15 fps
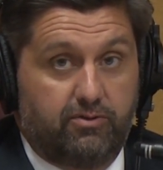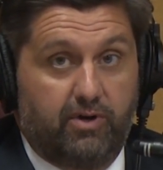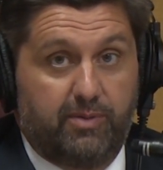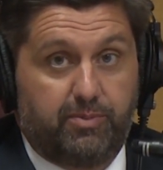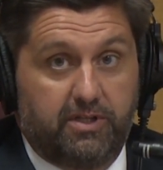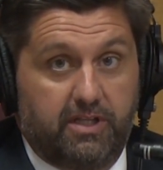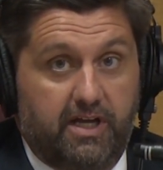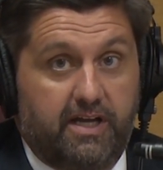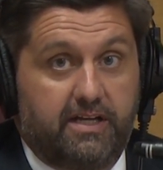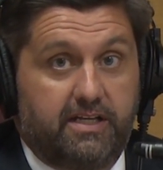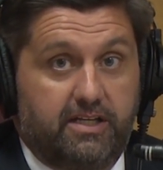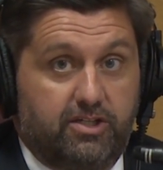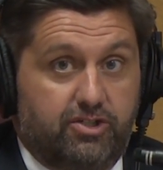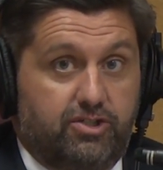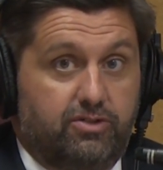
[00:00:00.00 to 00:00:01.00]
Repollet,
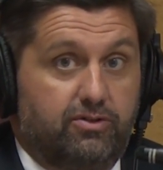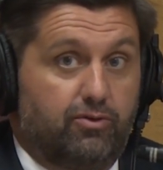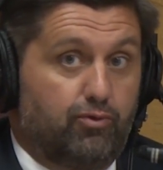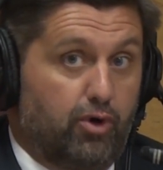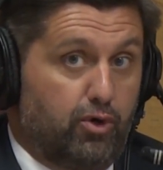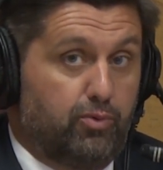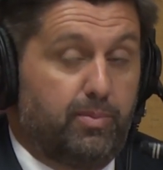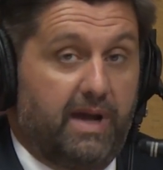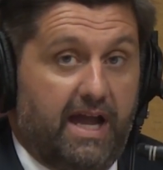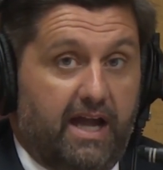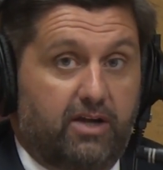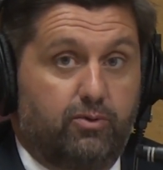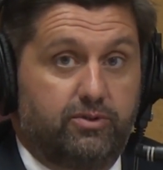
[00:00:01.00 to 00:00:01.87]
issued a road back,